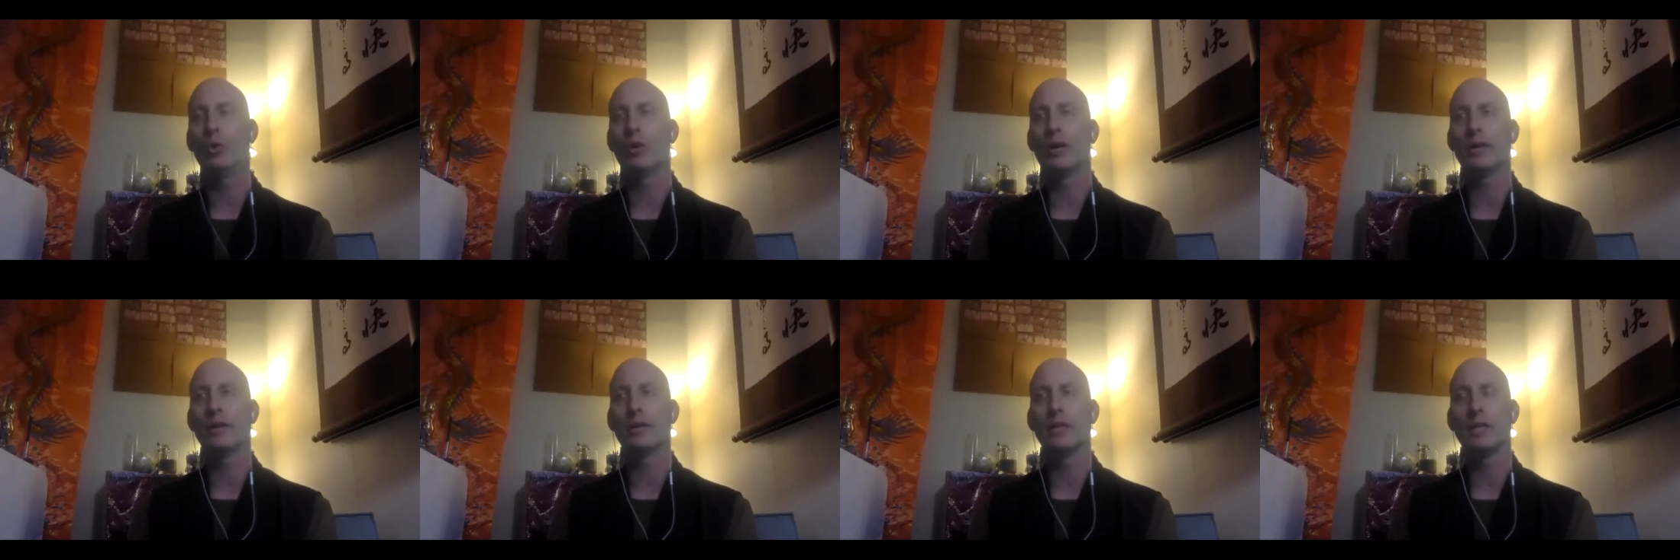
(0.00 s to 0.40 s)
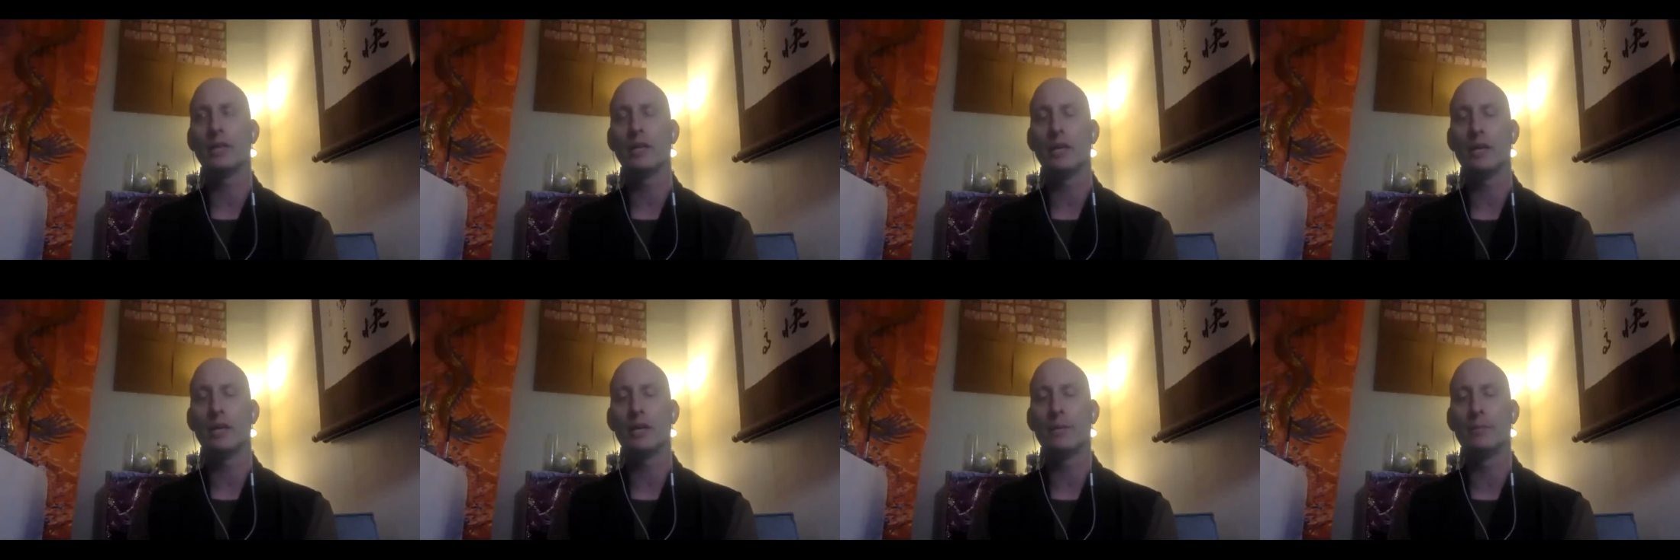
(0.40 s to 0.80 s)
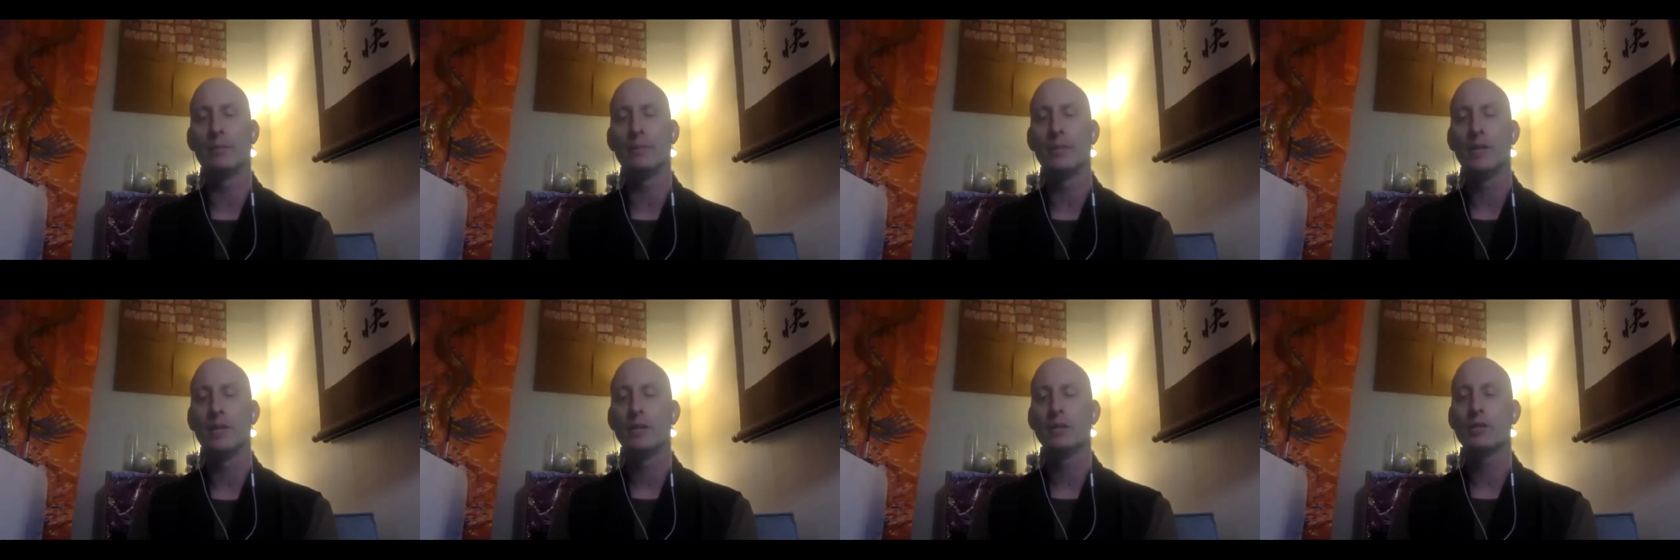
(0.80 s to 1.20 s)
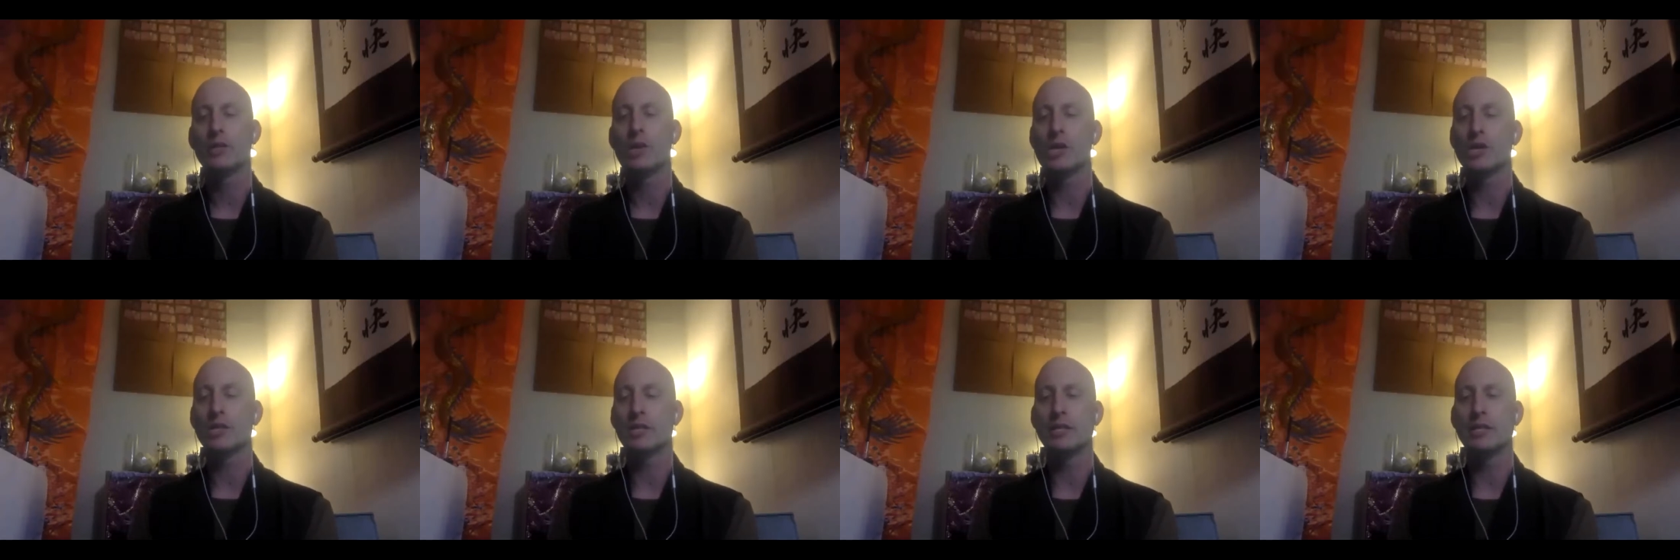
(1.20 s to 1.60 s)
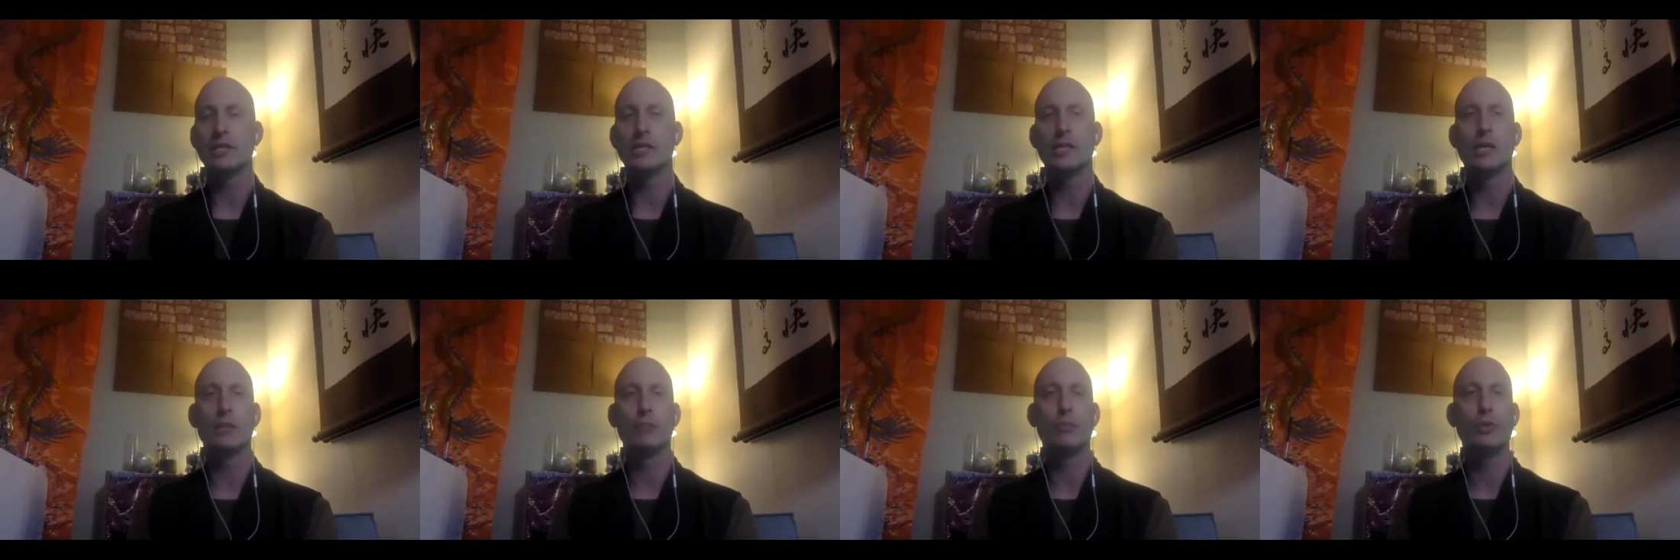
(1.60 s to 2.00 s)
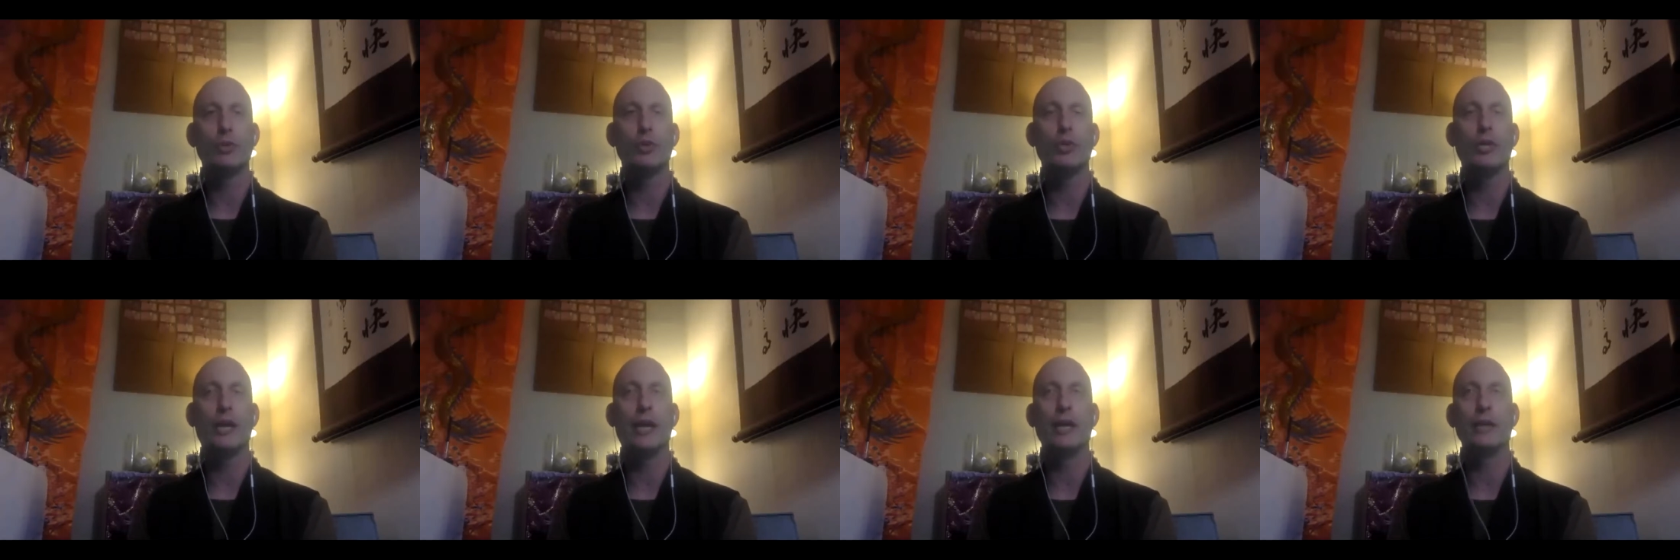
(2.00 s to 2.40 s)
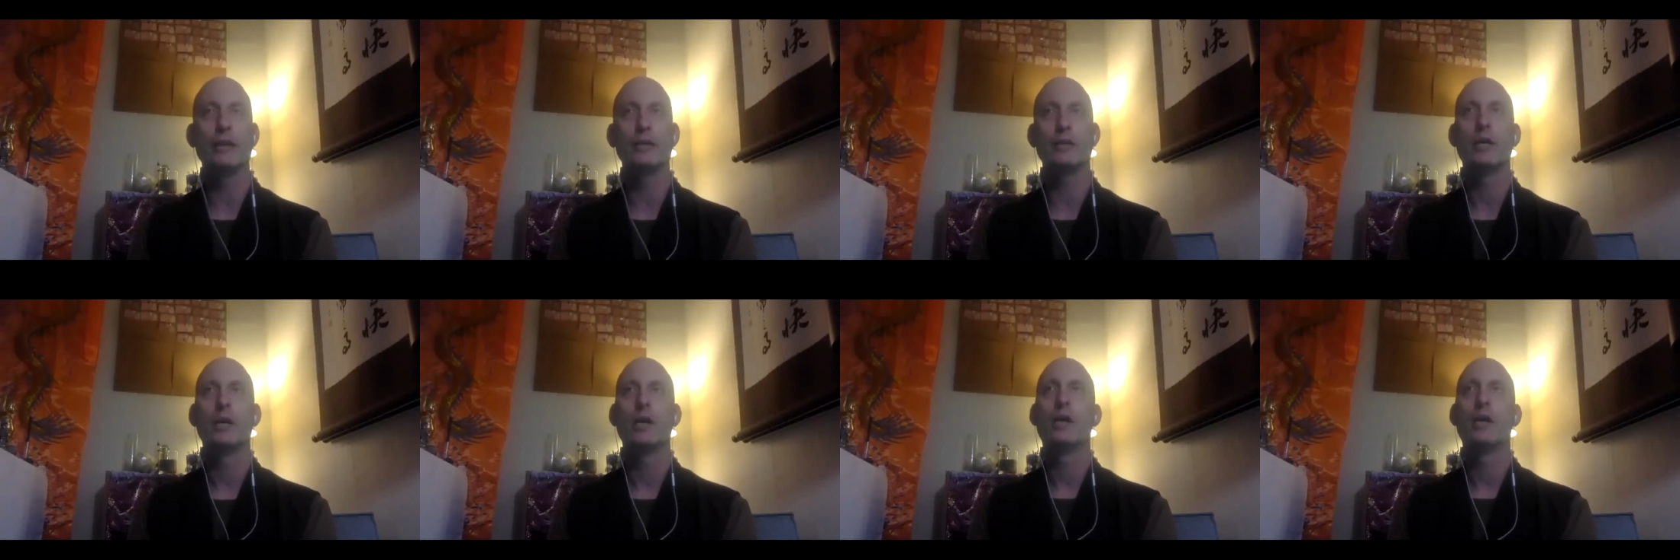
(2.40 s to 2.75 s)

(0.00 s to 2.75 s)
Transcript: at the talks I did on Pure Land,